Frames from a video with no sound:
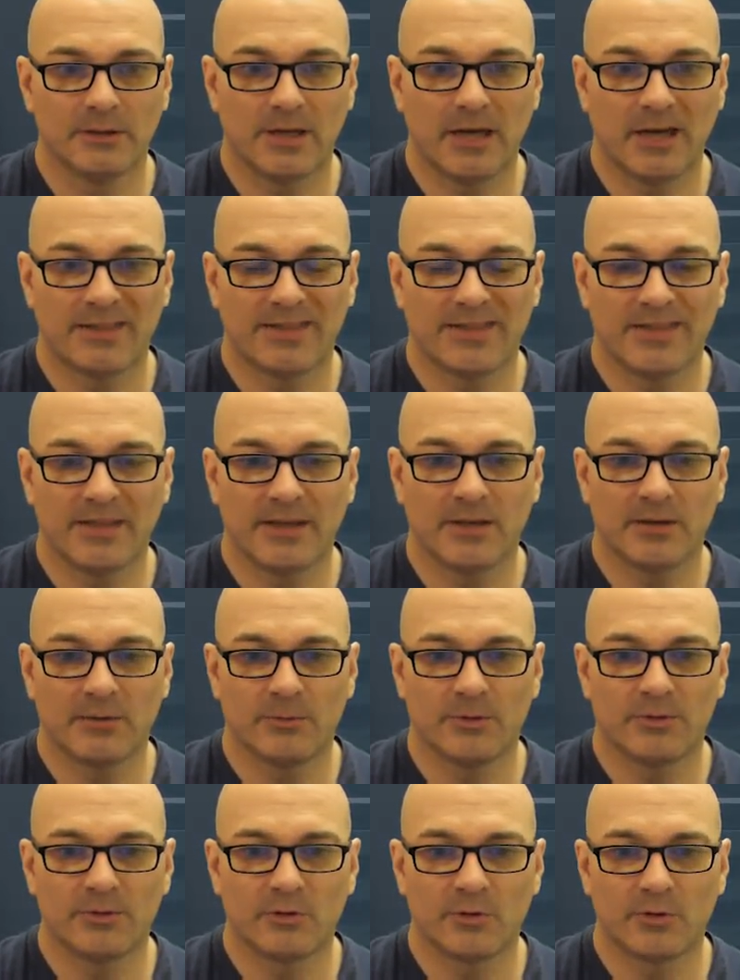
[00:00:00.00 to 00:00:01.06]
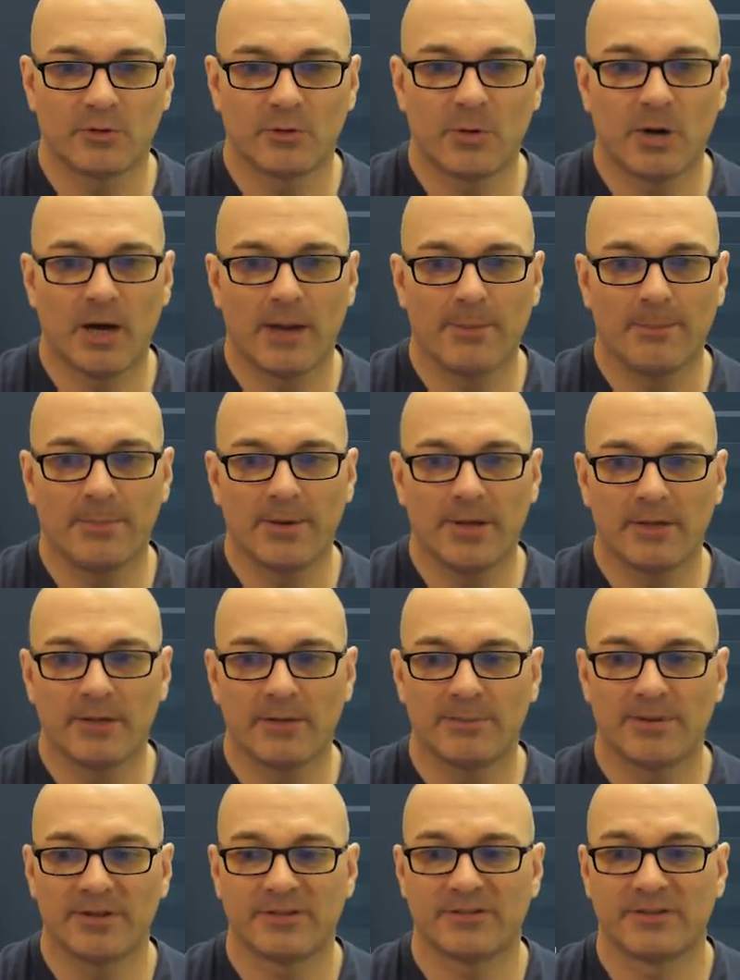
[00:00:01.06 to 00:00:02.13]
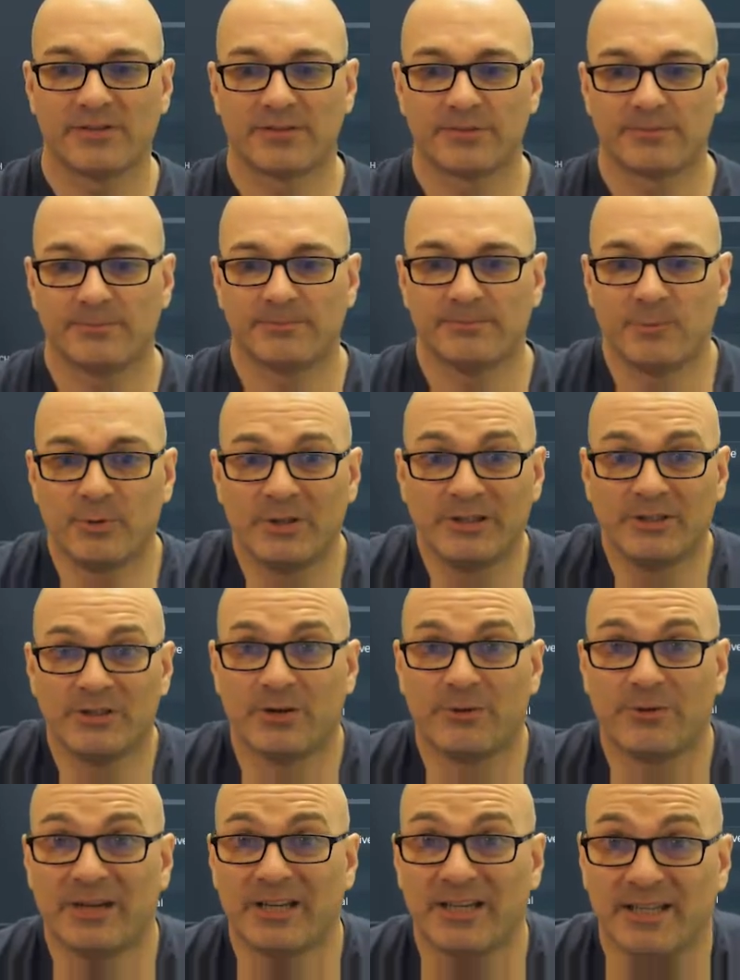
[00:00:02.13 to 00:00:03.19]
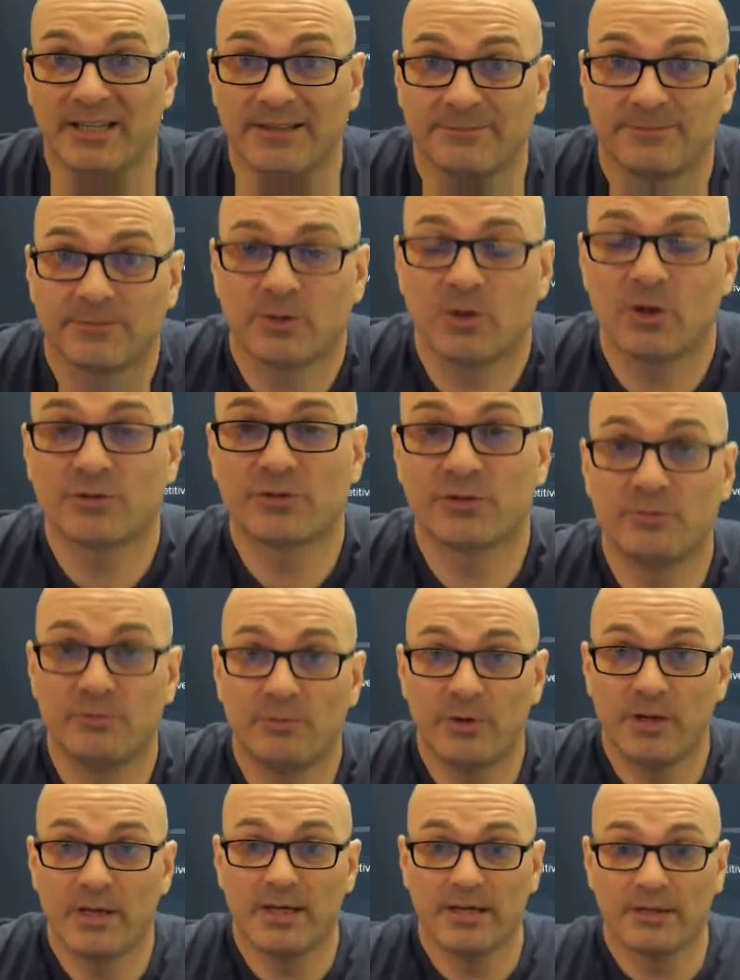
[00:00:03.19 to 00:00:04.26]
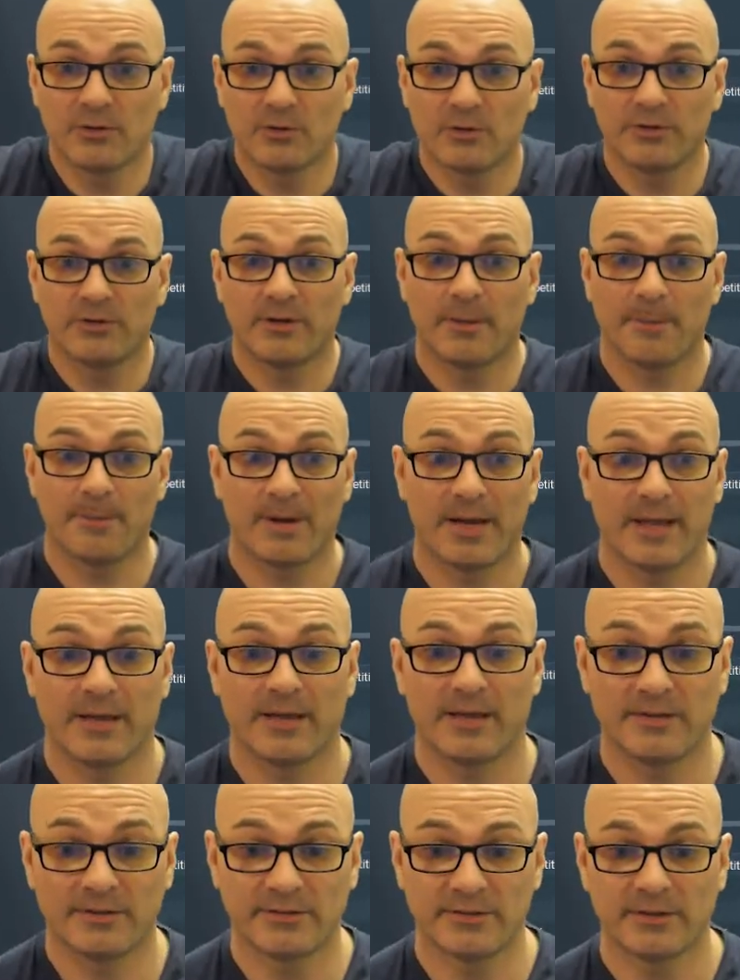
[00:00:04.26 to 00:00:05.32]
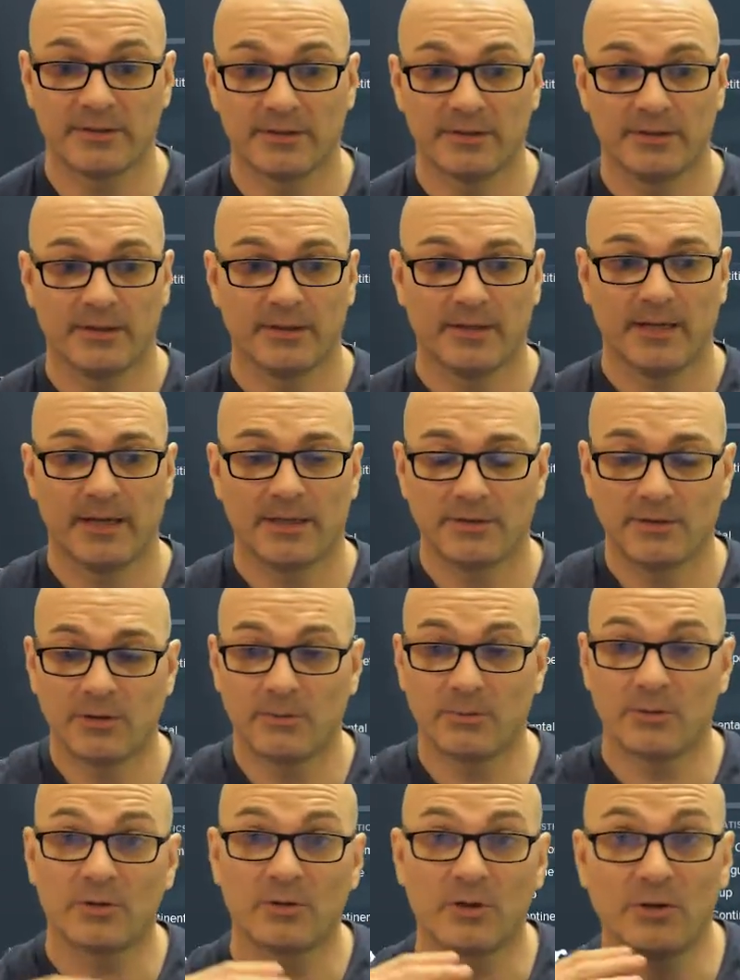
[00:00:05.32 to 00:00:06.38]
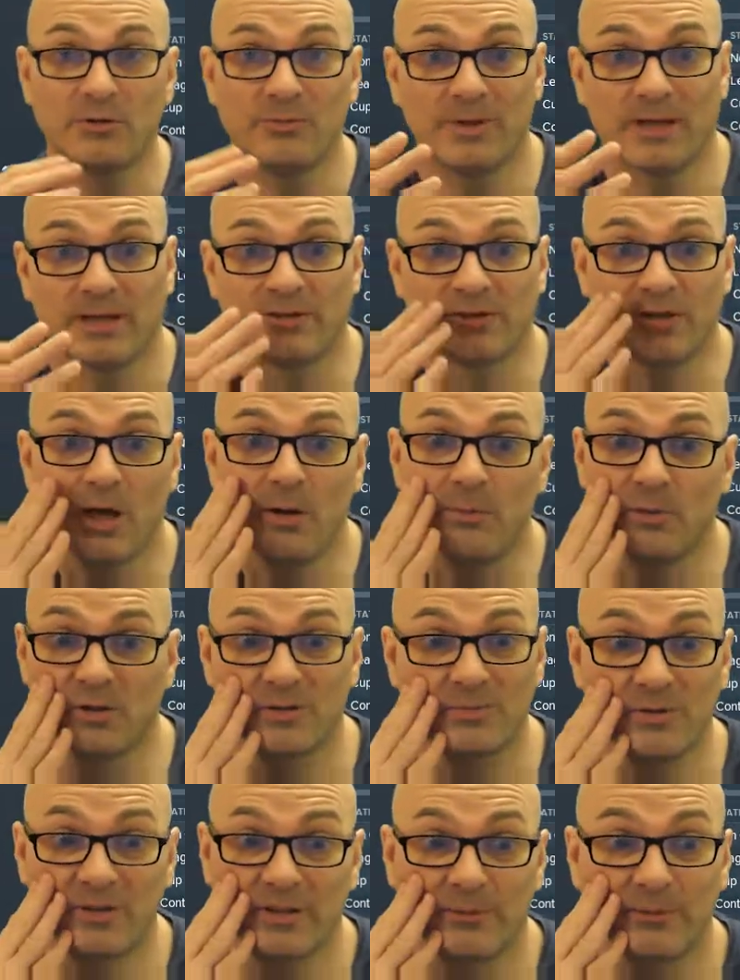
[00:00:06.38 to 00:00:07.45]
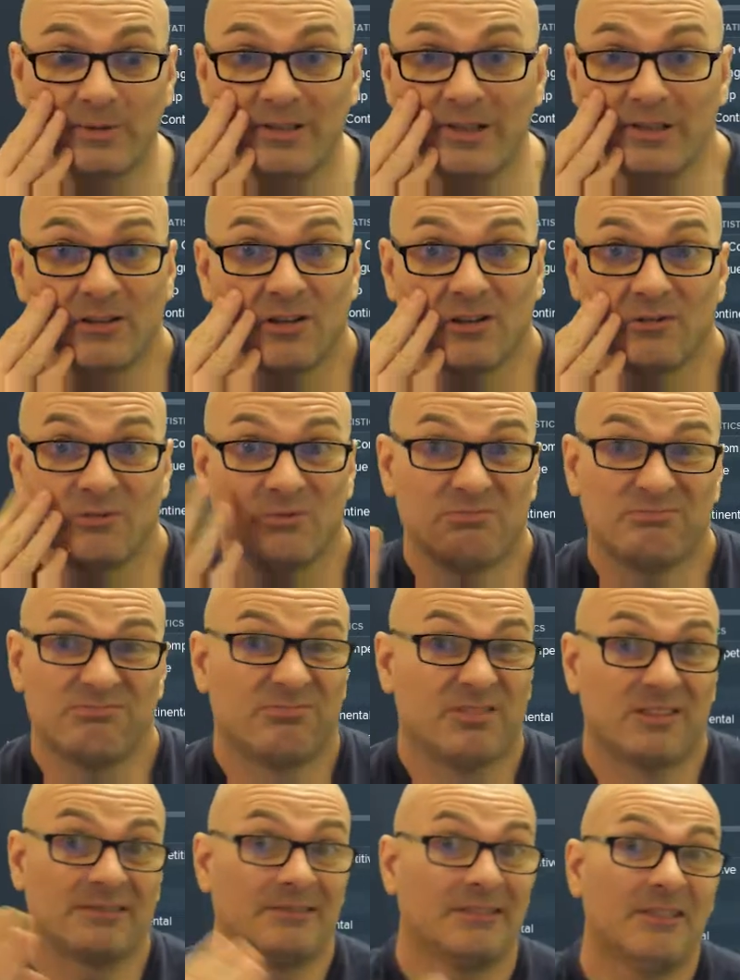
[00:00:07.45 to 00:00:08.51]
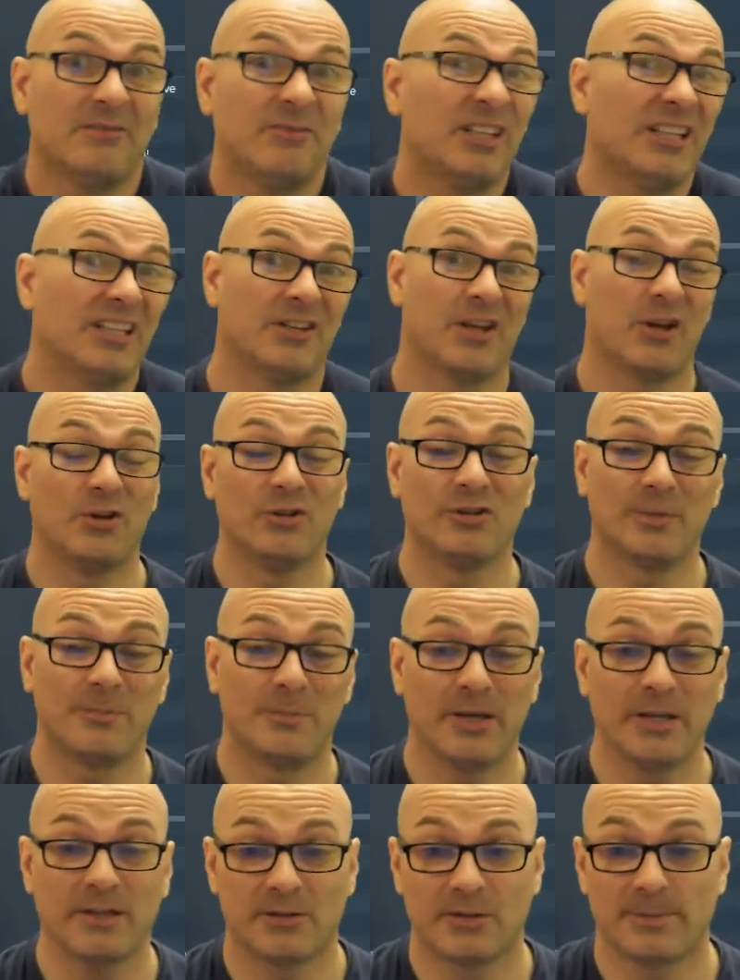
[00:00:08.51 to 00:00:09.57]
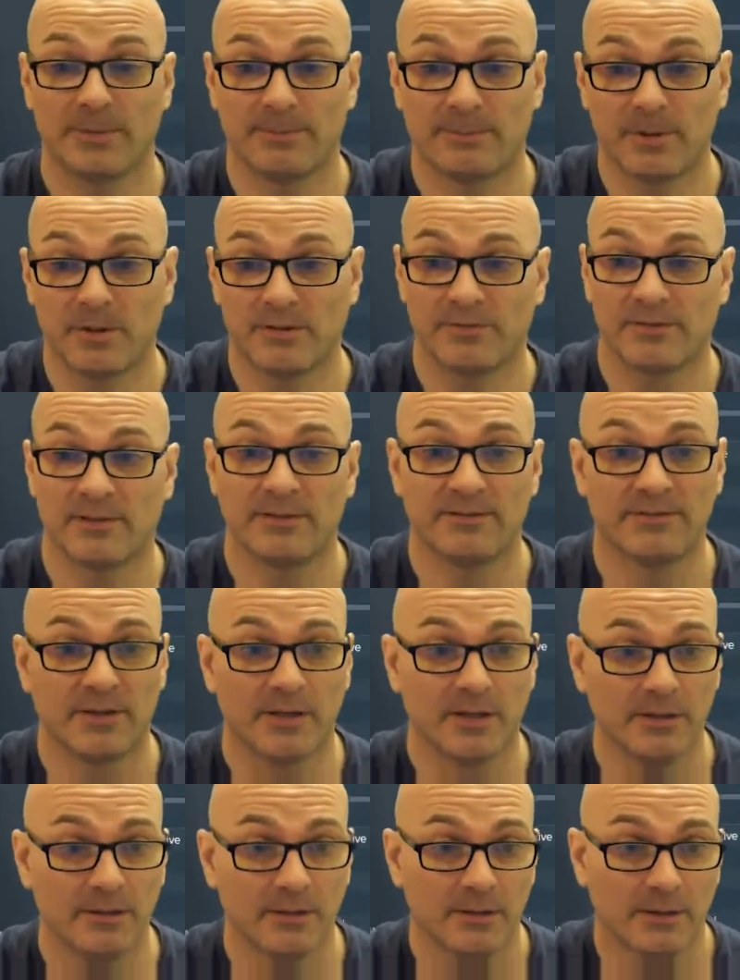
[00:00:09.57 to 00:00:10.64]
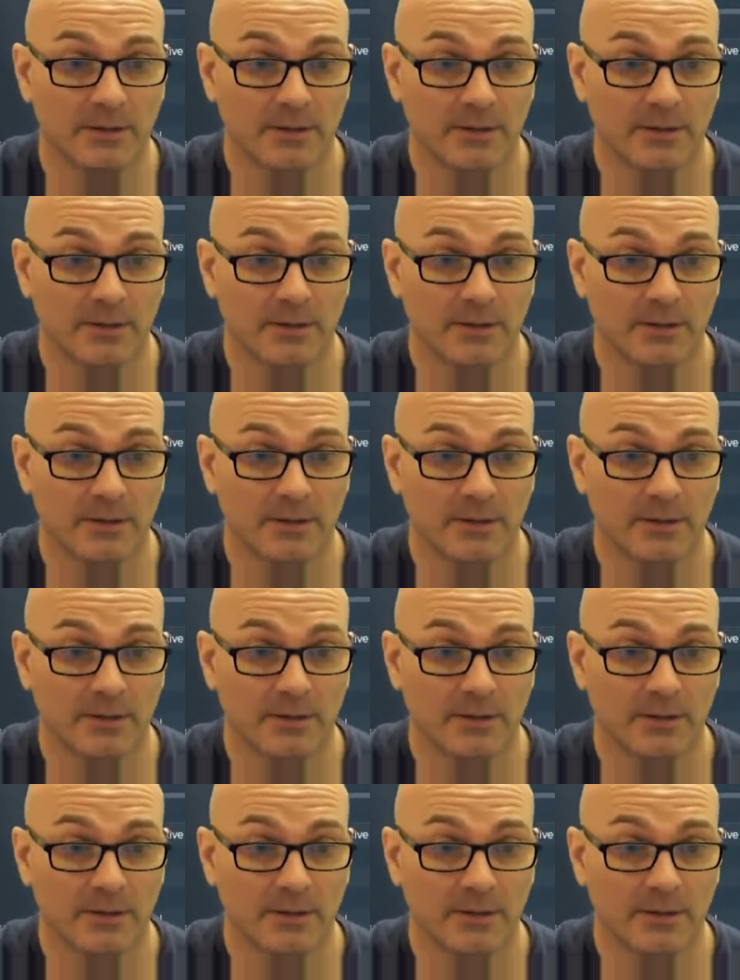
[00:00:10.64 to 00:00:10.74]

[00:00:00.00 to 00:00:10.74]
I think we've done quite a bit in the business window, really. Got some really good players, and uh, cost me so much money, we didn't know, didn't really know who to pick, to be perfectly fair.